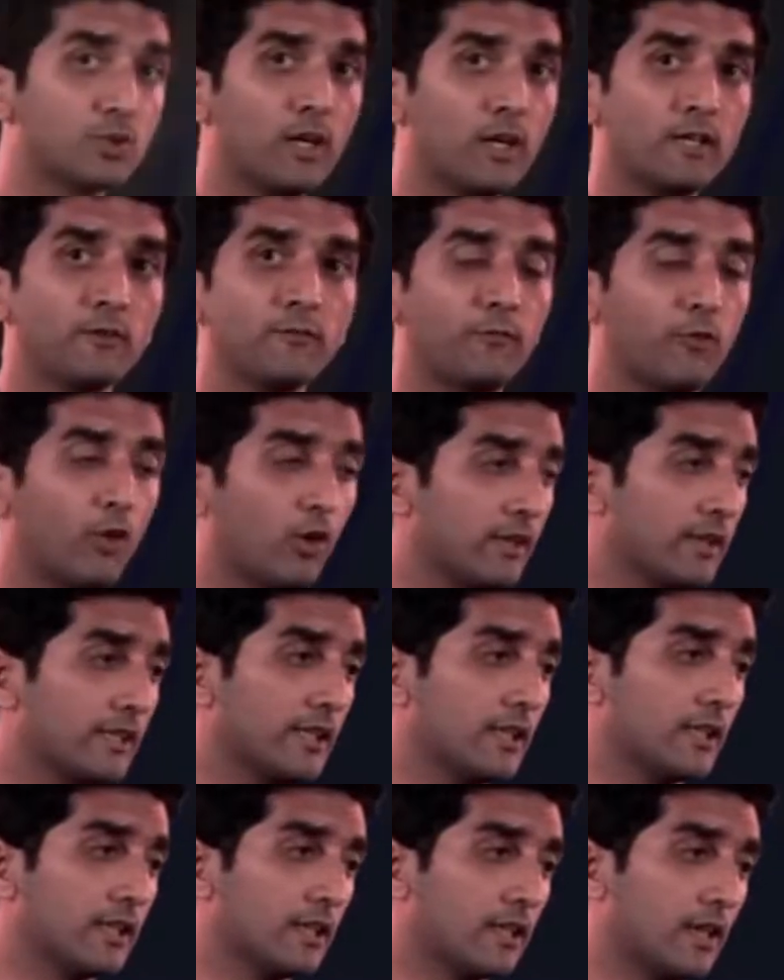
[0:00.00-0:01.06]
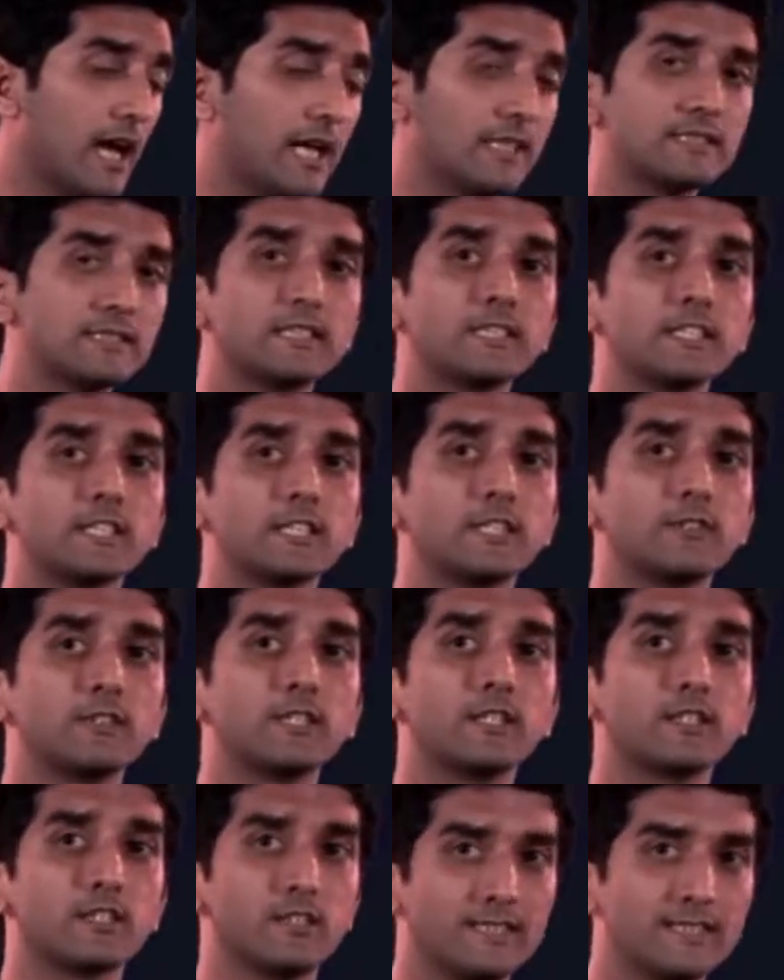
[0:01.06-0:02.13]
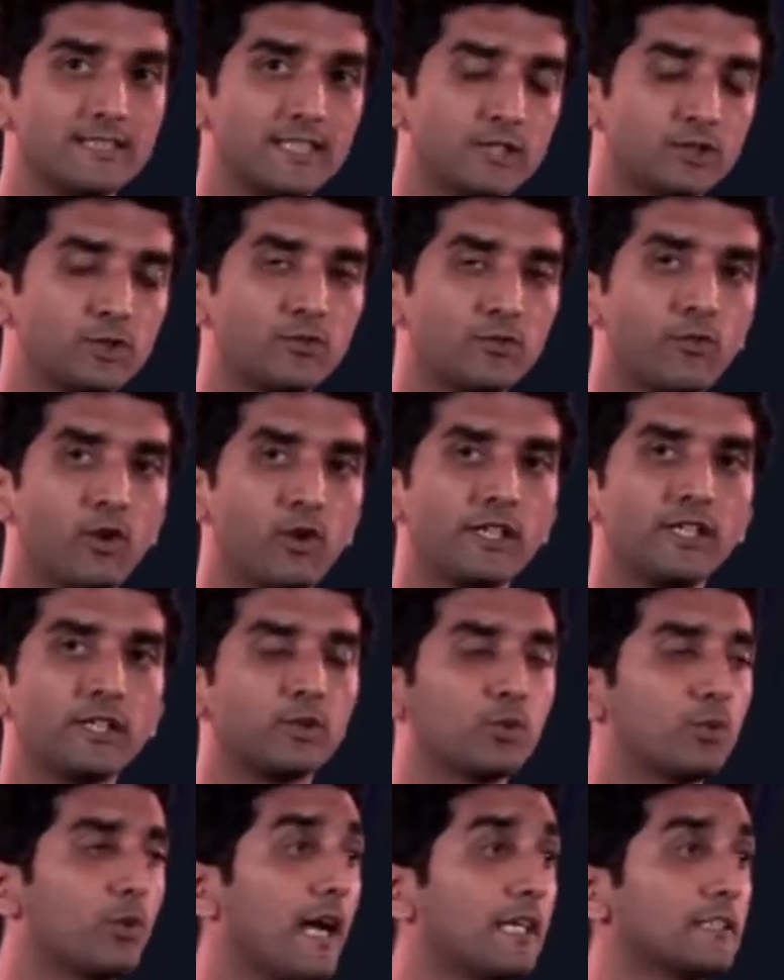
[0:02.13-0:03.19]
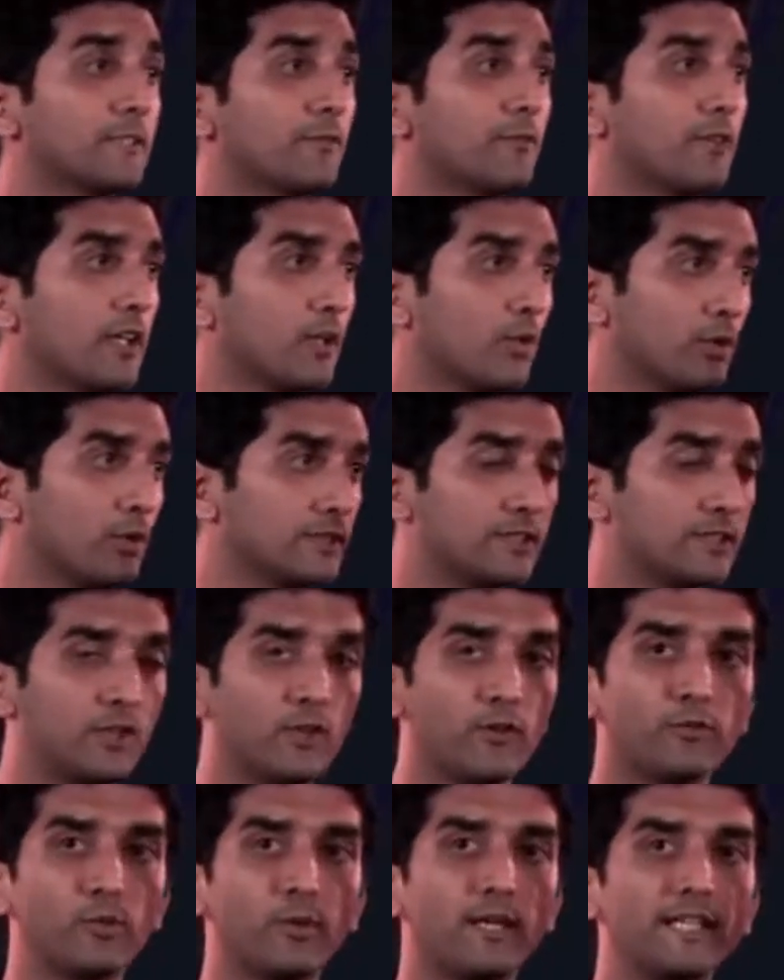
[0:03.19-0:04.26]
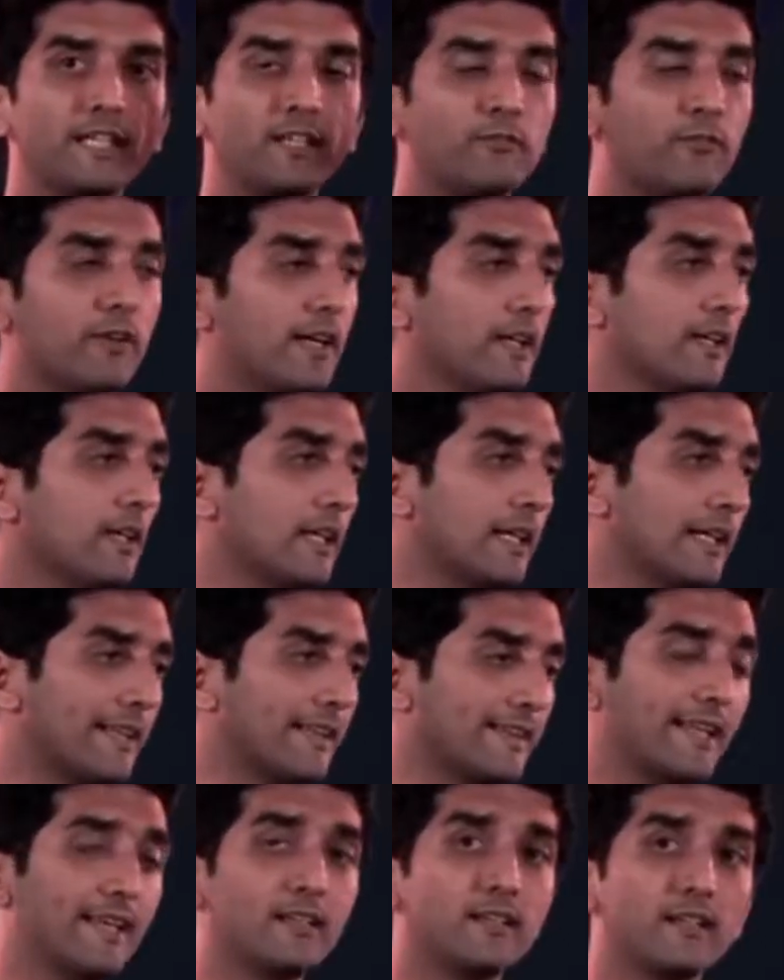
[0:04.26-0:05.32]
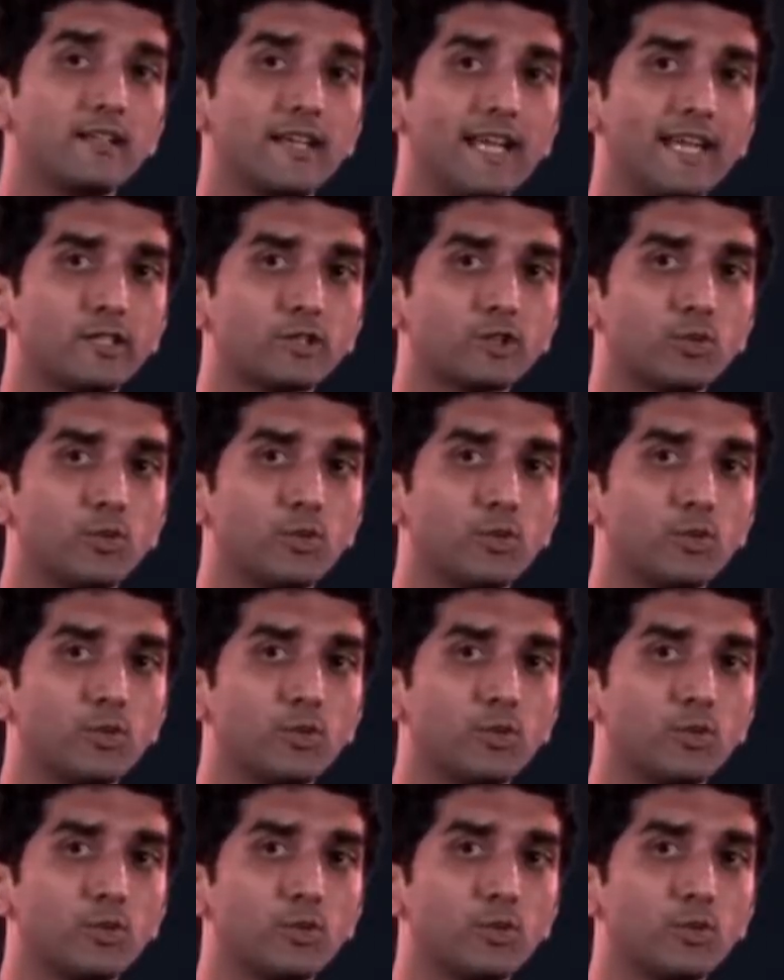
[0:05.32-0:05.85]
one for the class interval 36 to 42 has a frequency of 25. Then the next